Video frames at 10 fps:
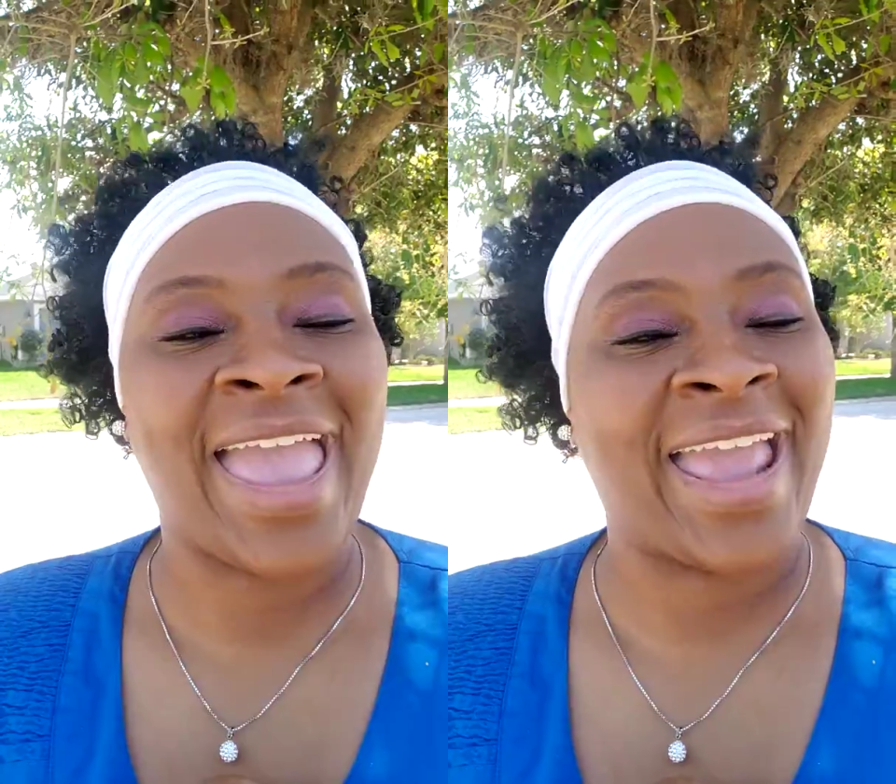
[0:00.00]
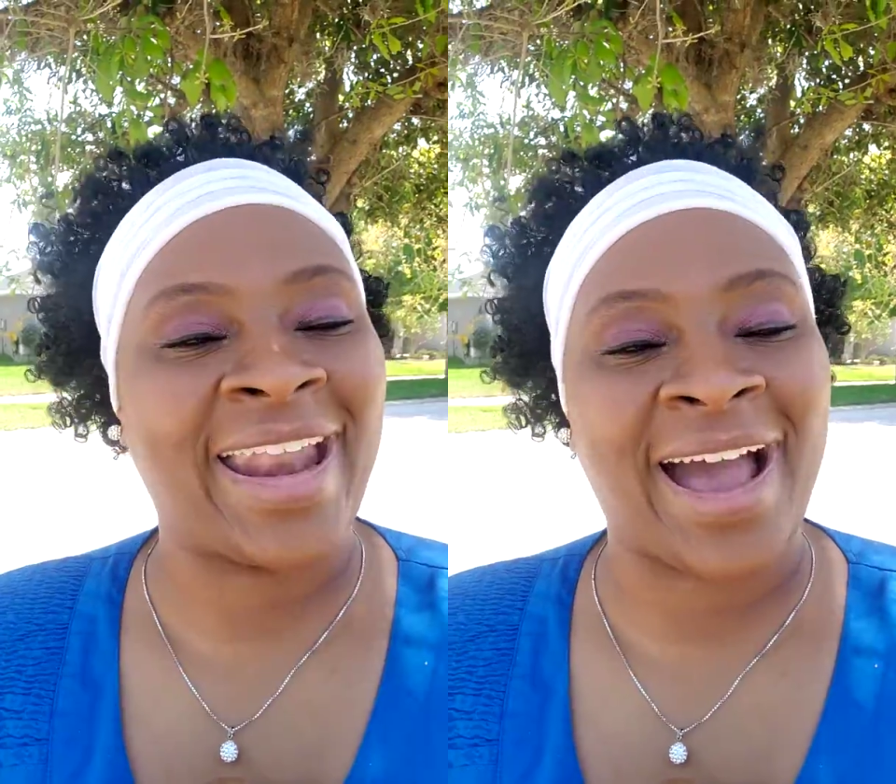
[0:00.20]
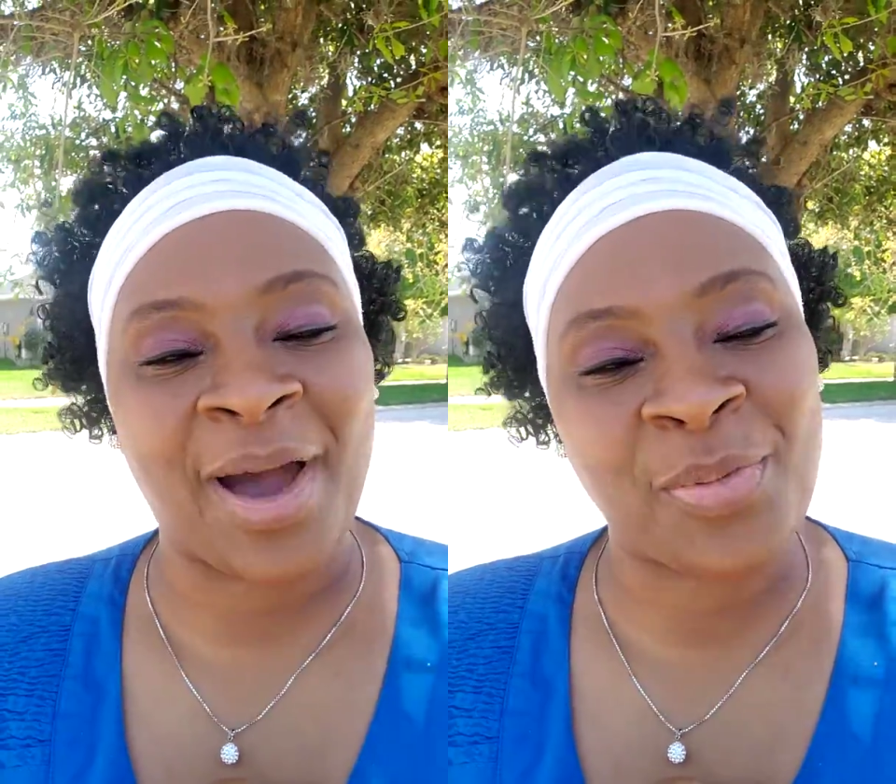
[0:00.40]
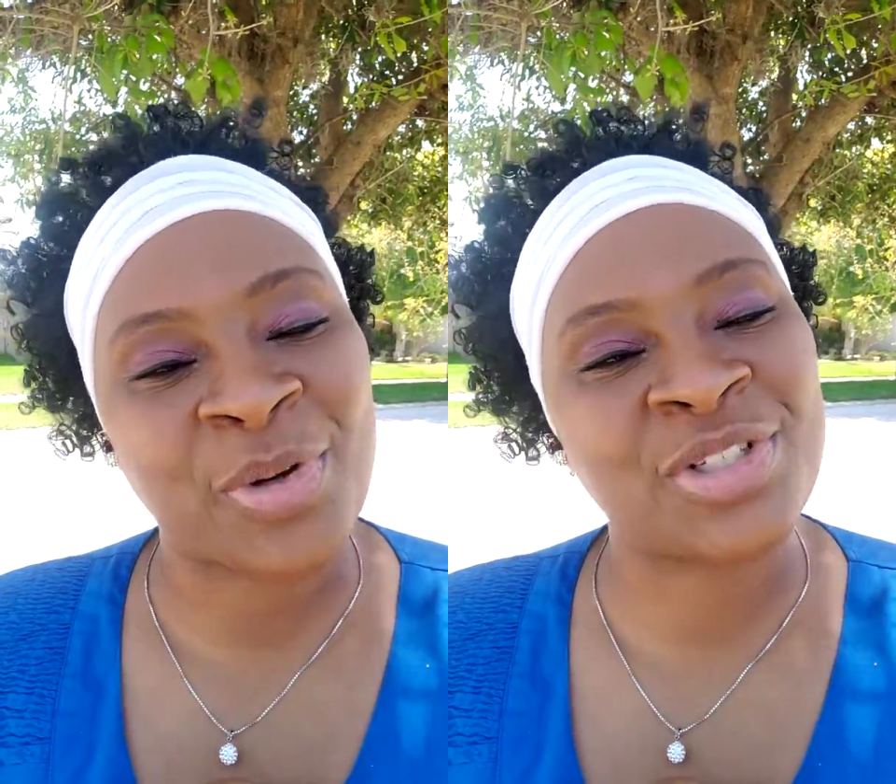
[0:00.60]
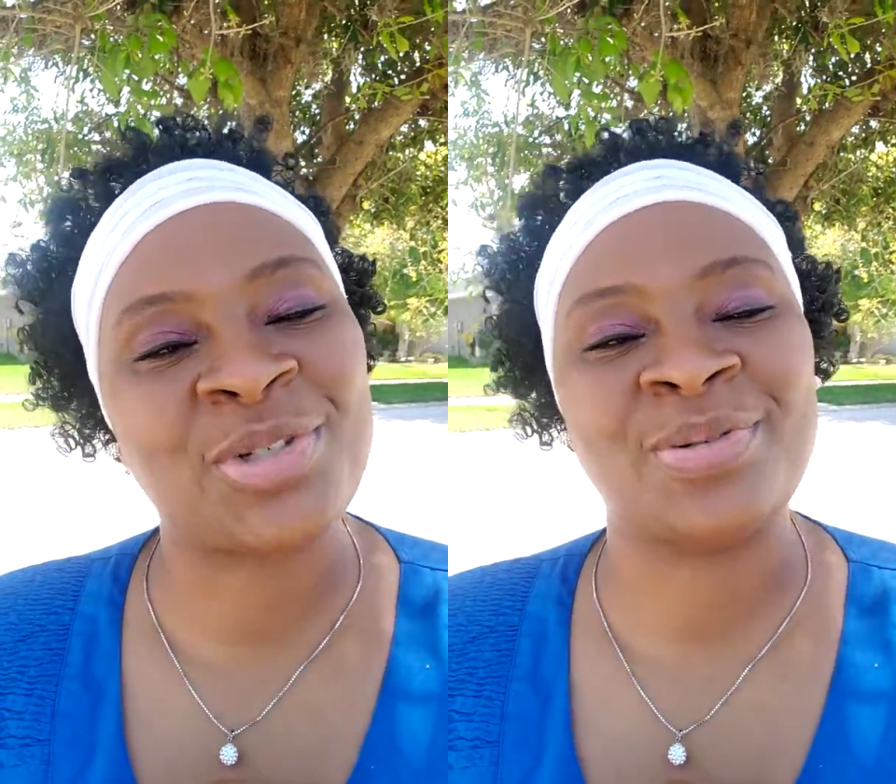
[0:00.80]
And I
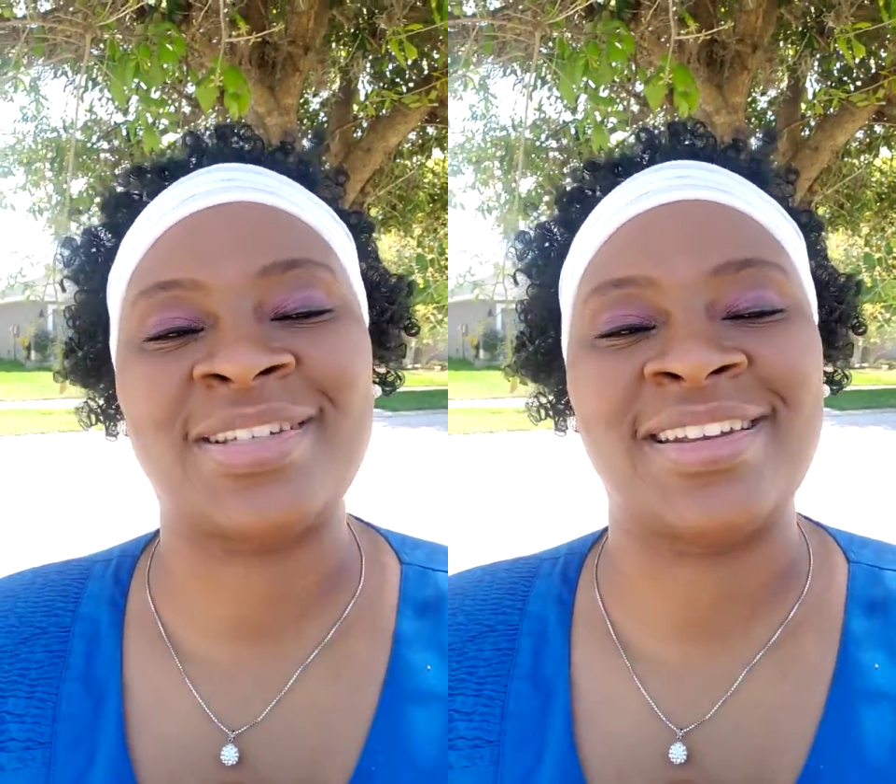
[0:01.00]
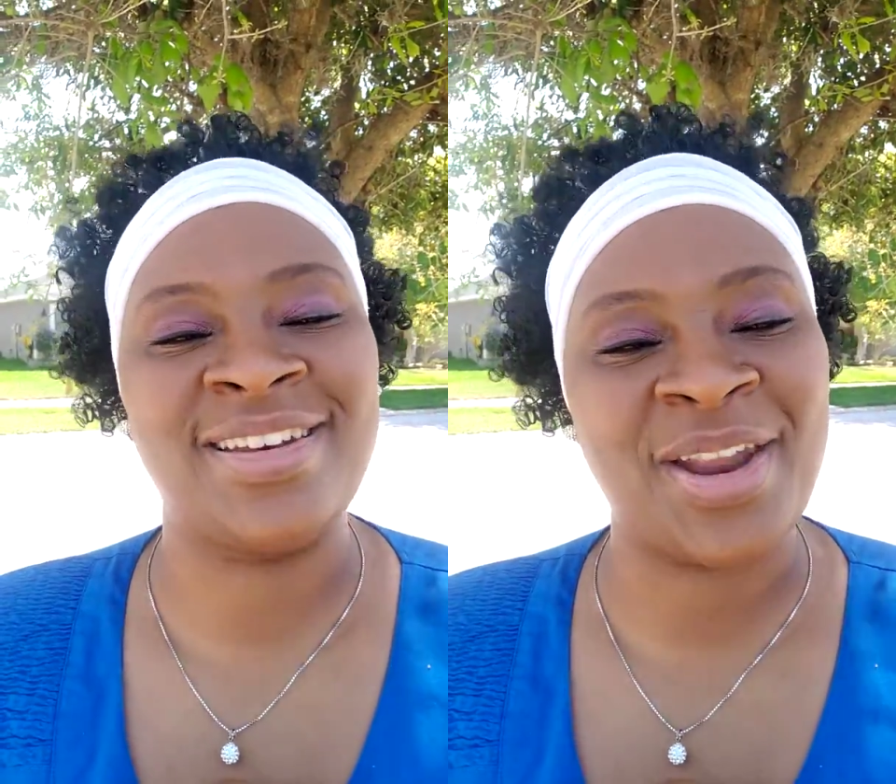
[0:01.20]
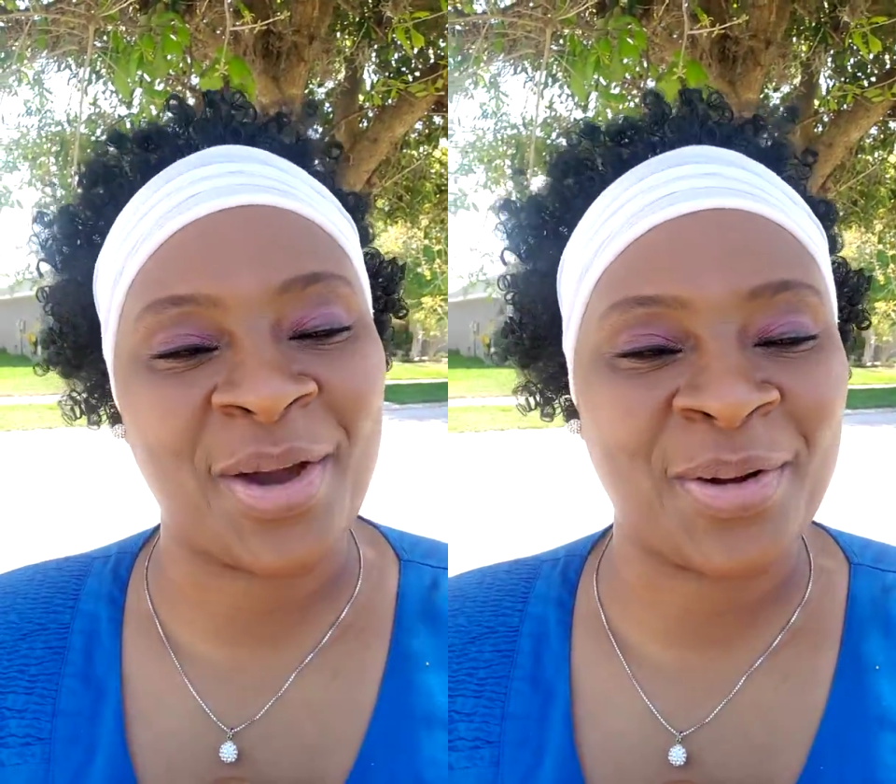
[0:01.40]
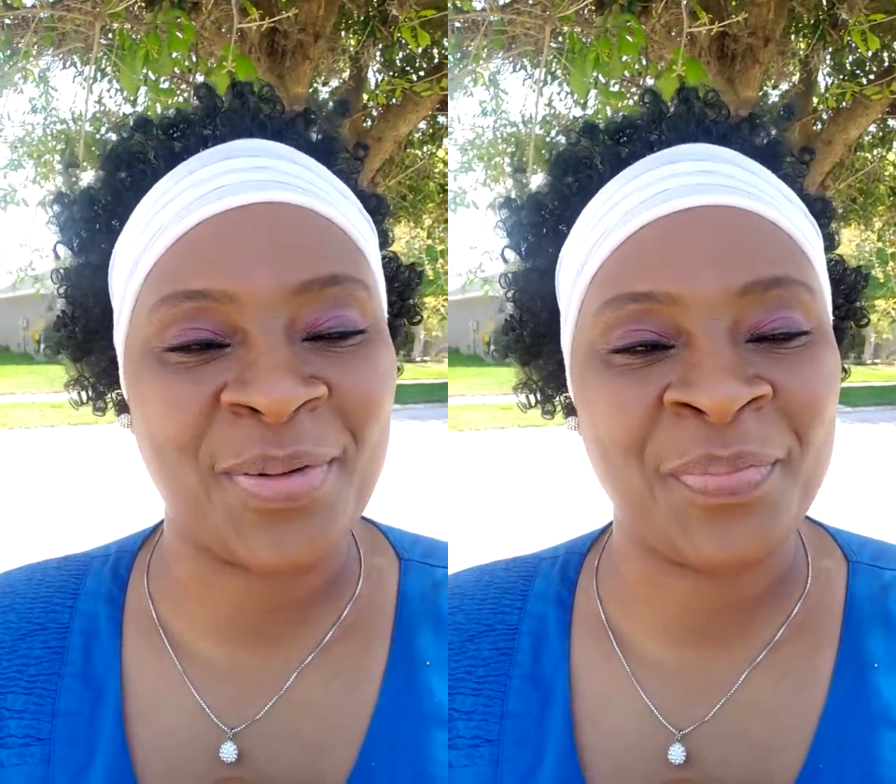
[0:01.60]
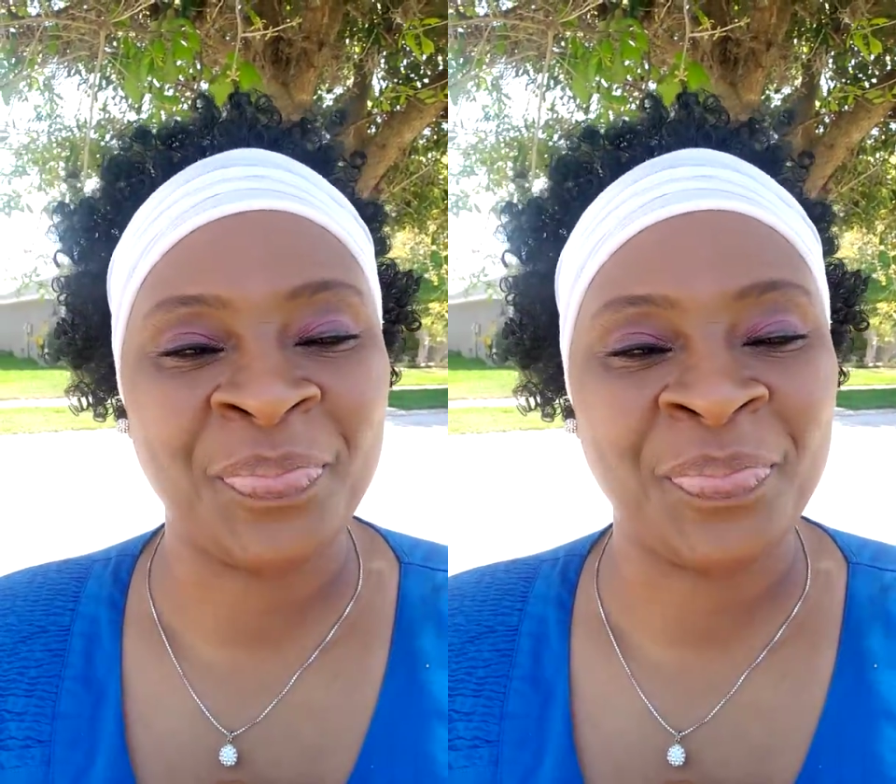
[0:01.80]
want you to know